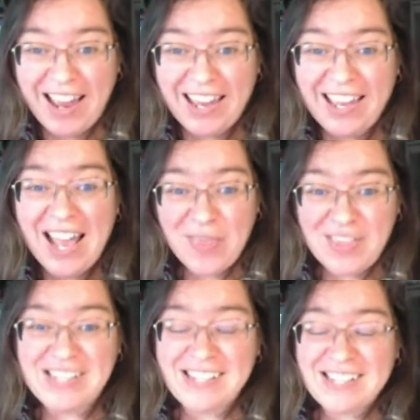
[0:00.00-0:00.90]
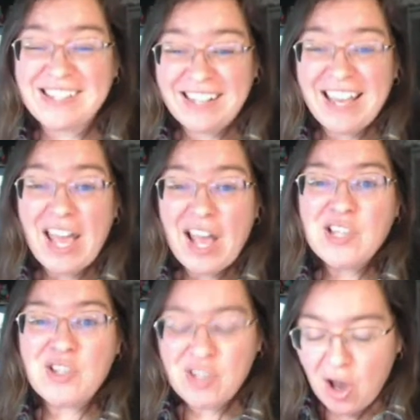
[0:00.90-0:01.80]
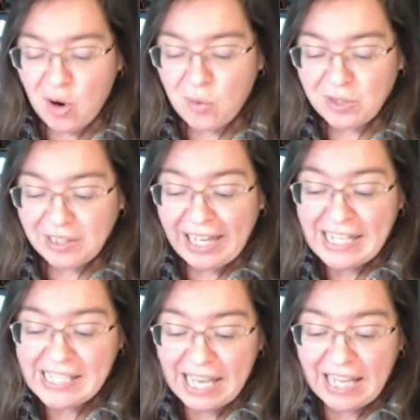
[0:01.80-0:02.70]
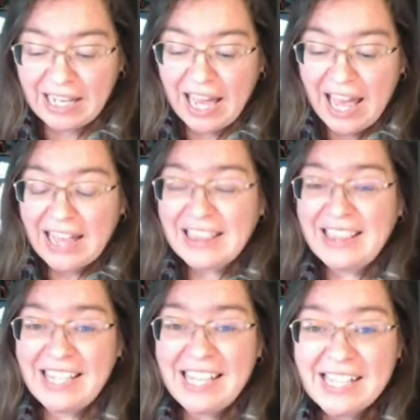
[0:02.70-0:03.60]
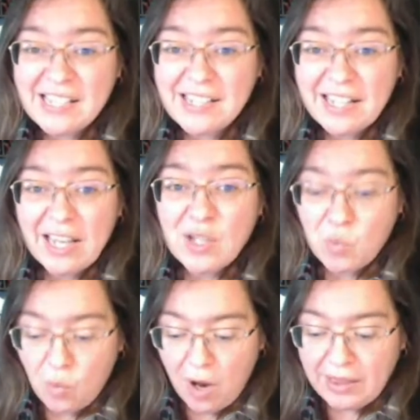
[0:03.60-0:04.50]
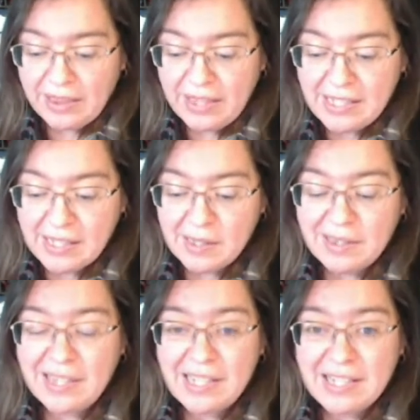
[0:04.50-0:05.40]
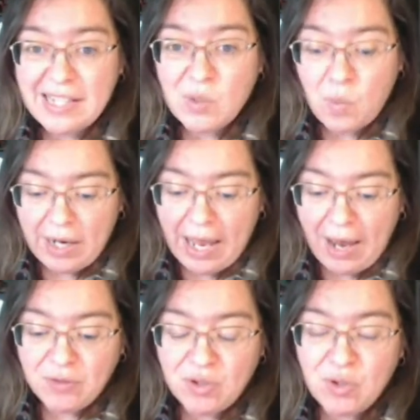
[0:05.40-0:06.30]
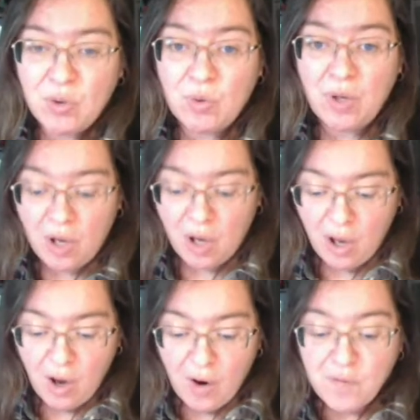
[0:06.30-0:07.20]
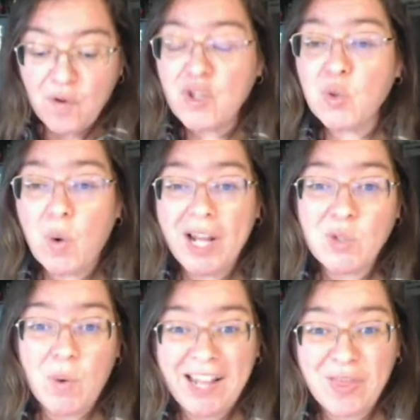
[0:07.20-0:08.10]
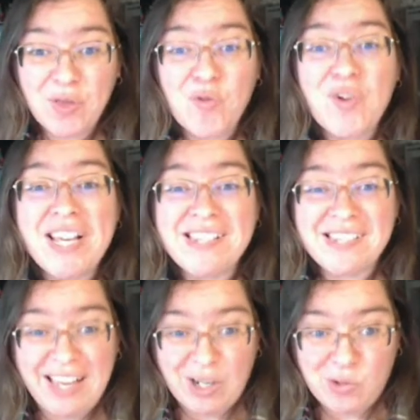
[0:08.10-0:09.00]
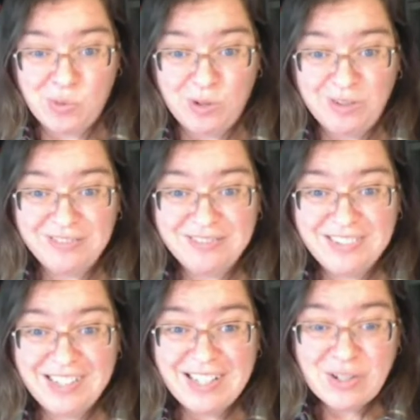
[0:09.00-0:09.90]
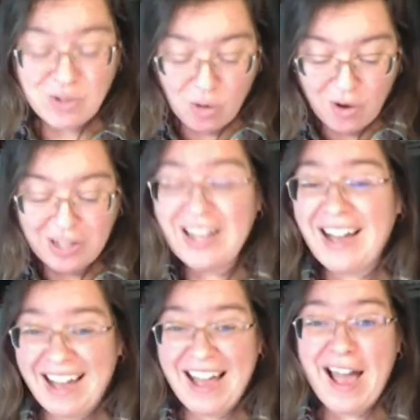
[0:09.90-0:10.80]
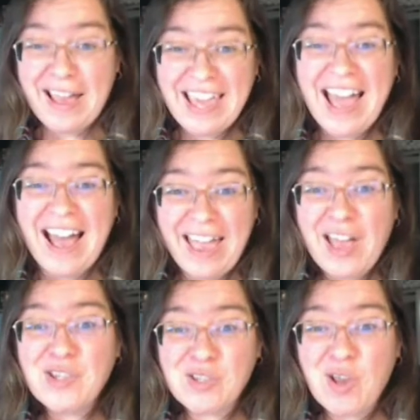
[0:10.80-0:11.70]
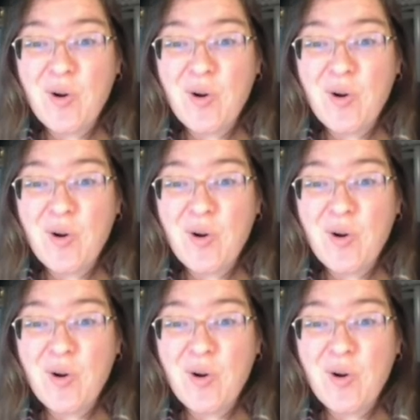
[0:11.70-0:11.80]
this is, so like I said, this is what I have to do for the 2023 schedule. So yeah, so